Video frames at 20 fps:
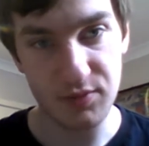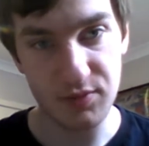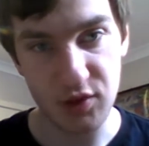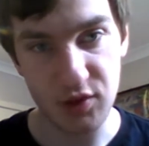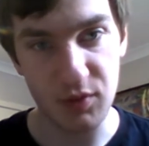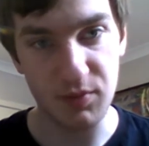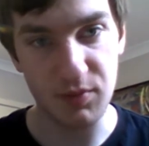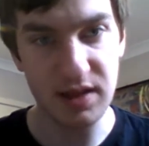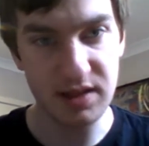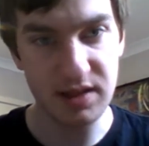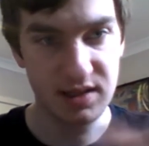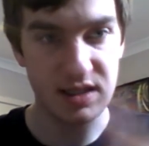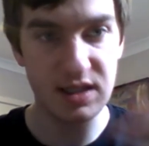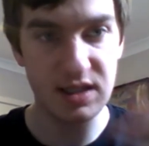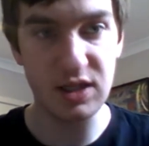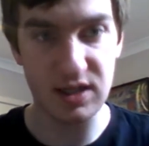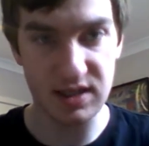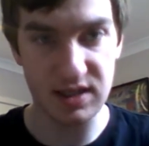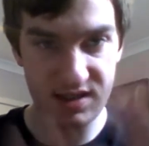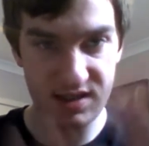So basically,
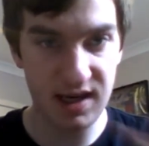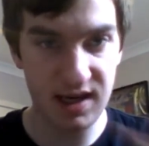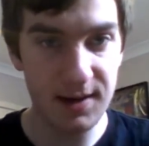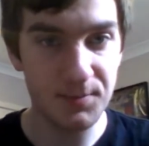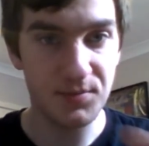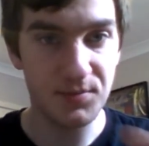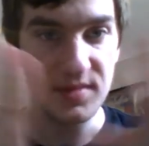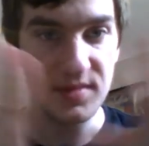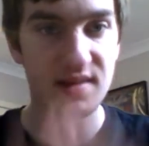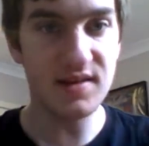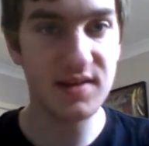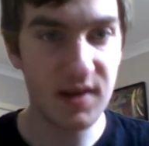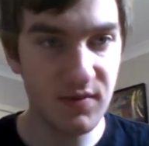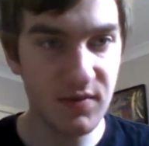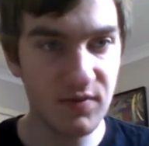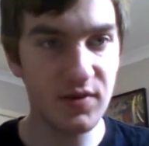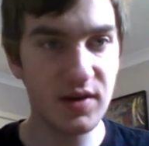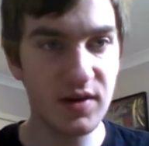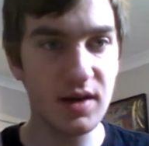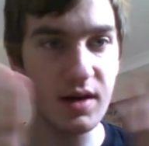you know, saying
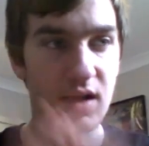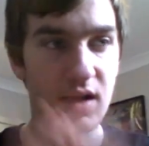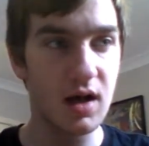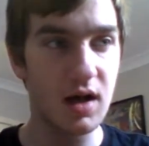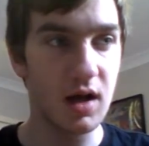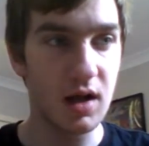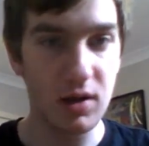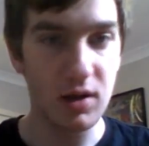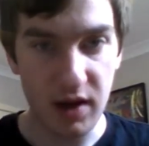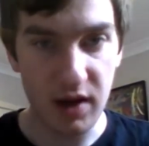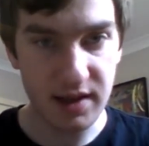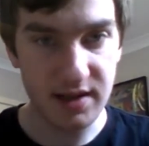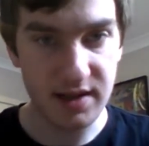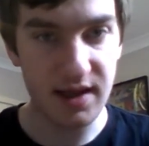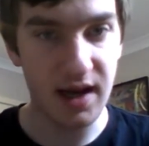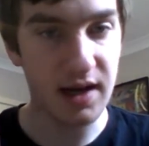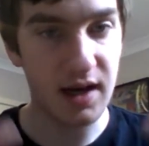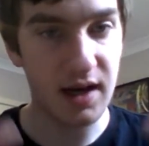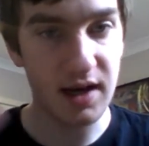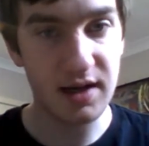something like
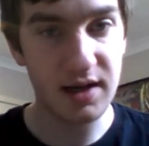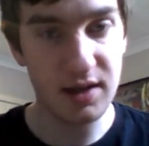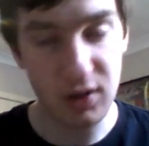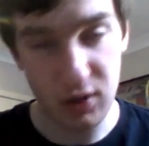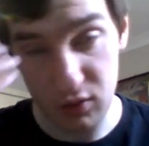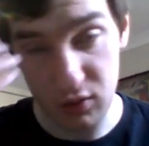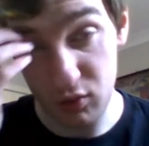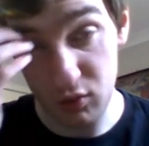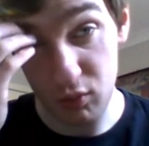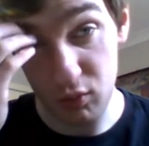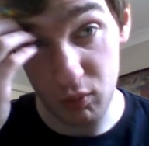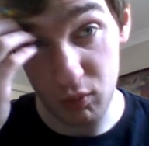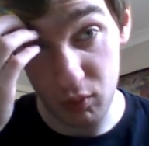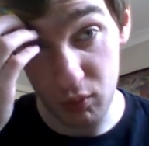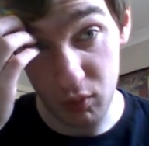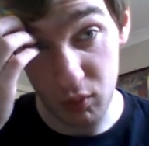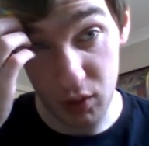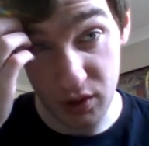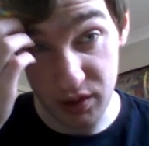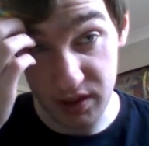that. I cannot
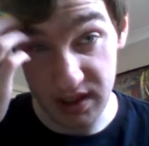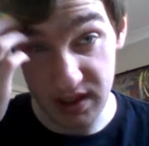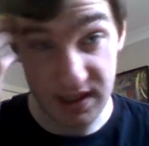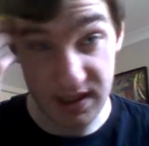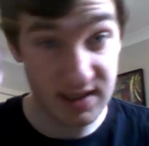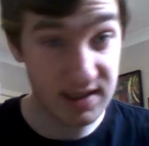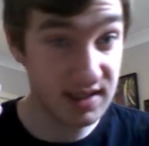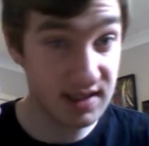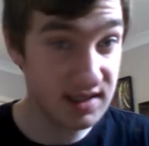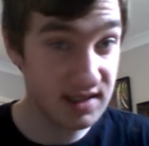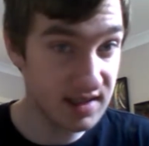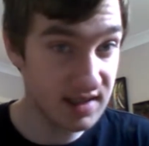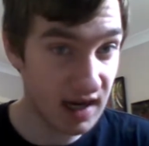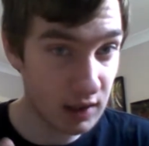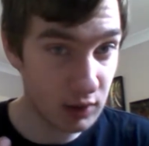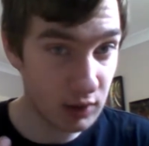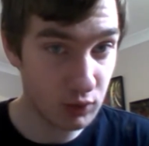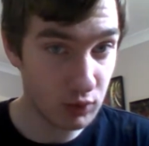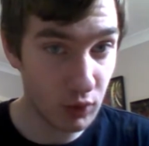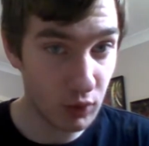quote his
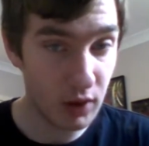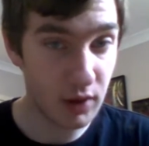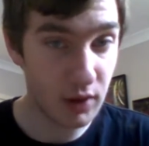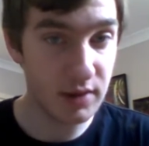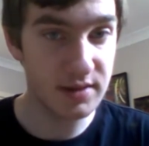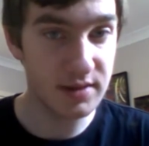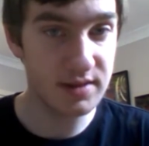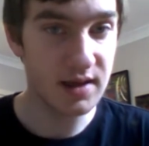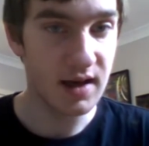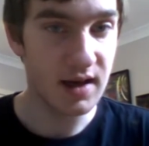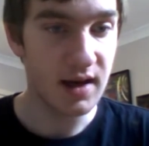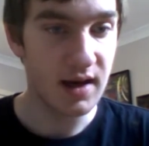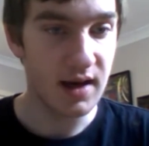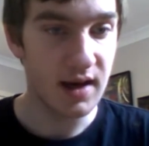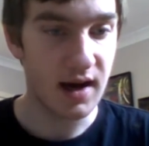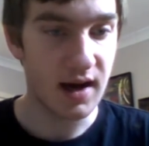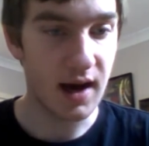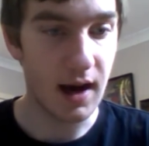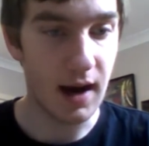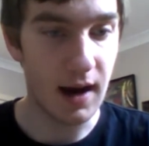exact words.
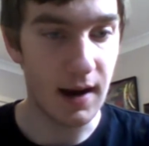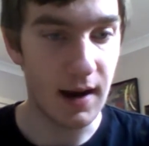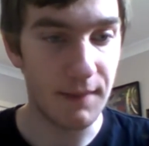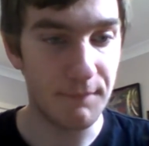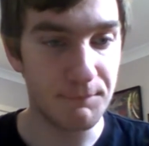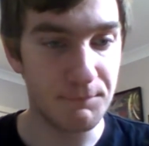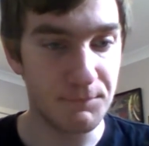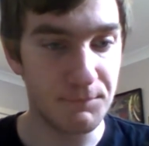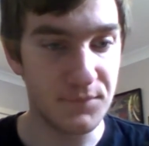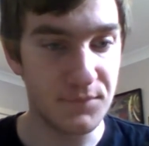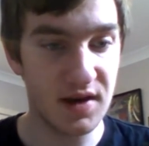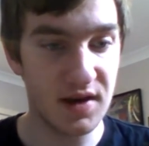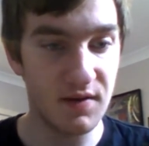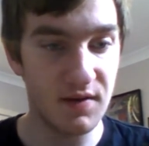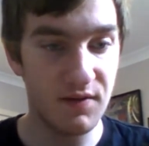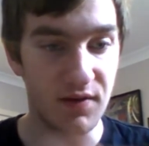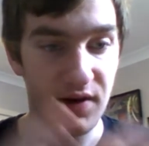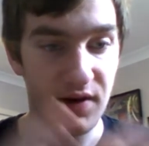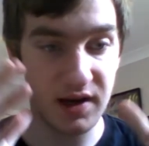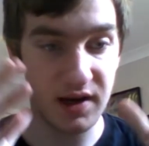
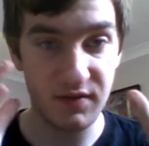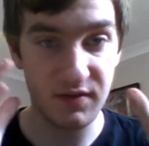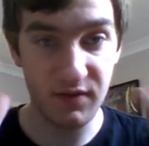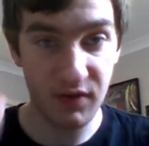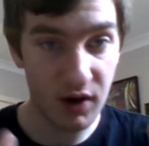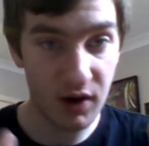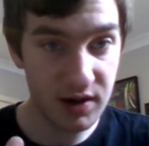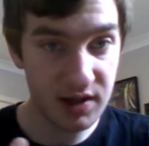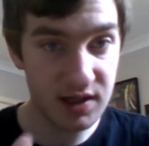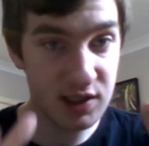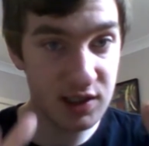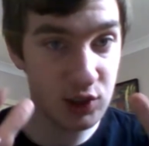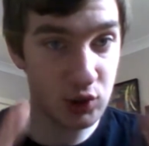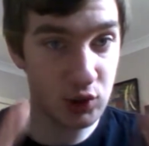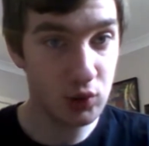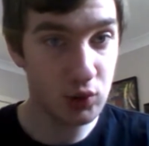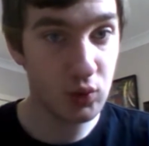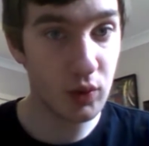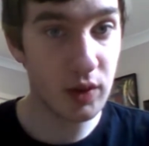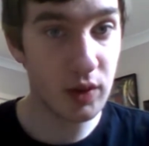If I can find
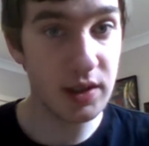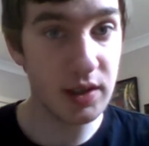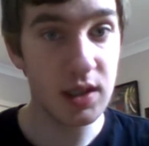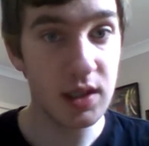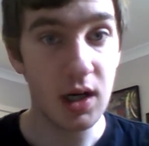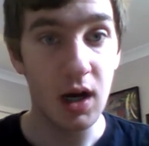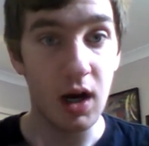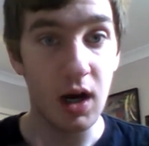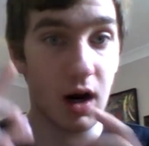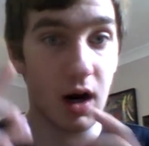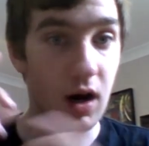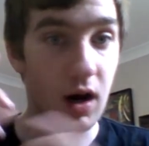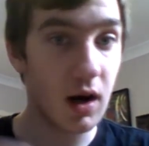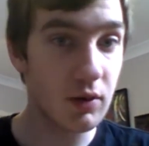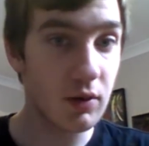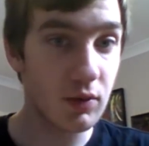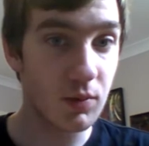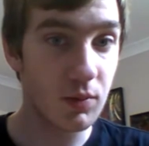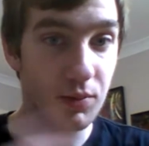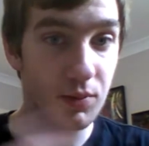his tweet,
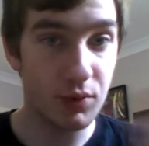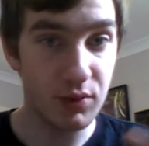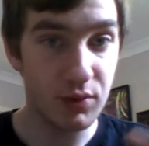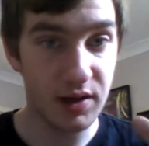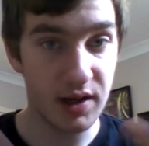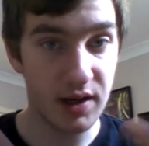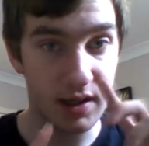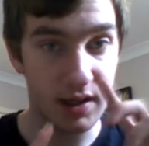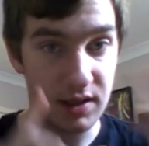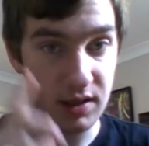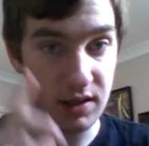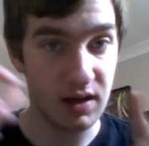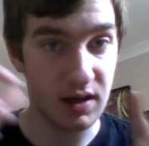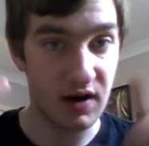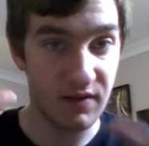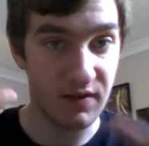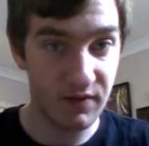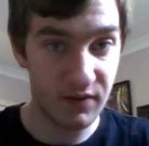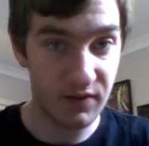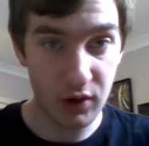I will put a
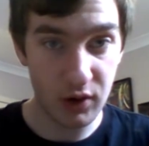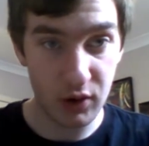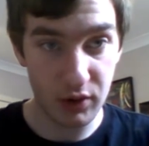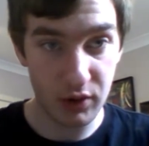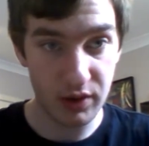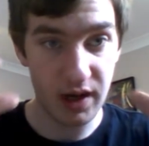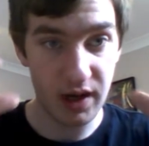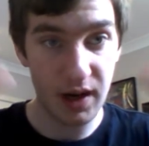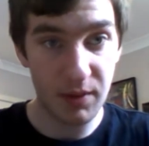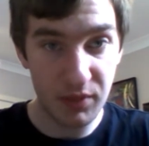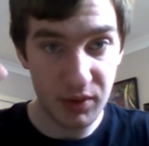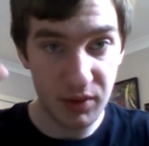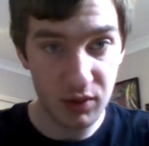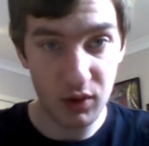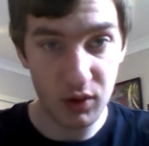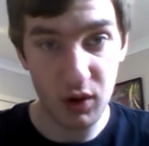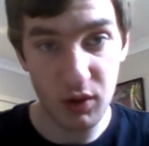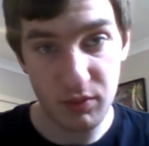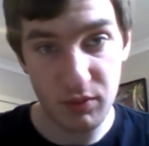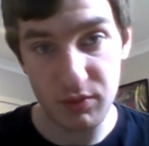photo up
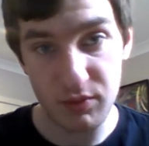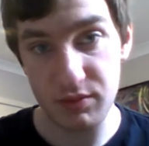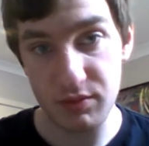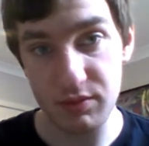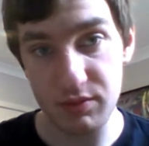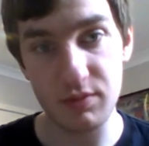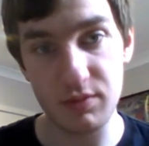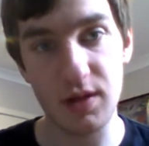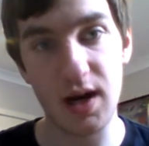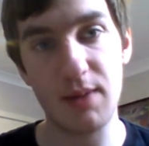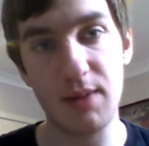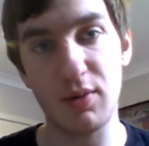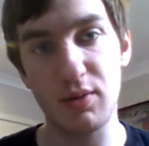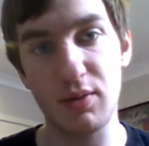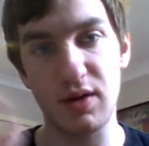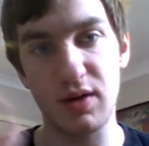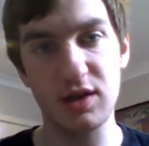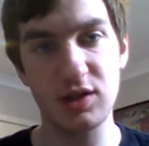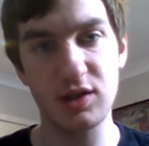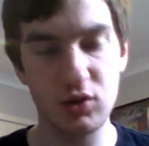on
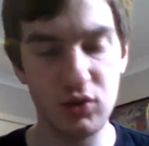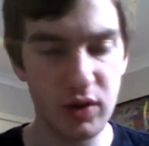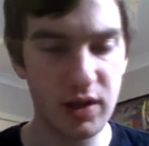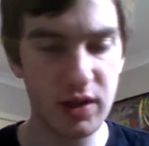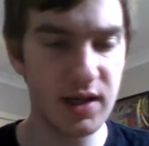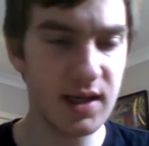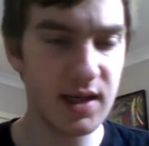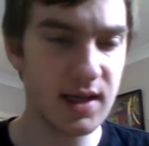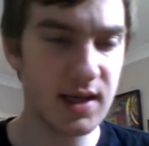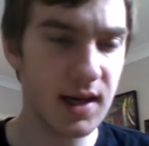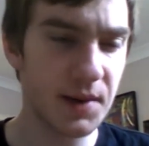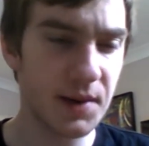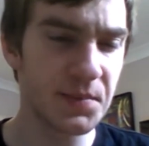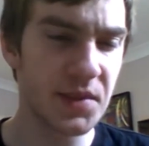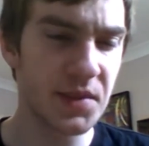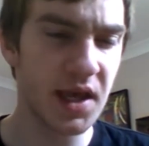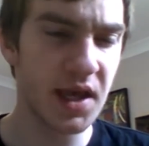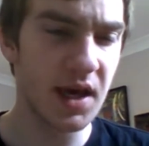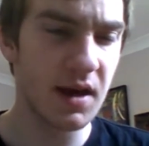my screen here.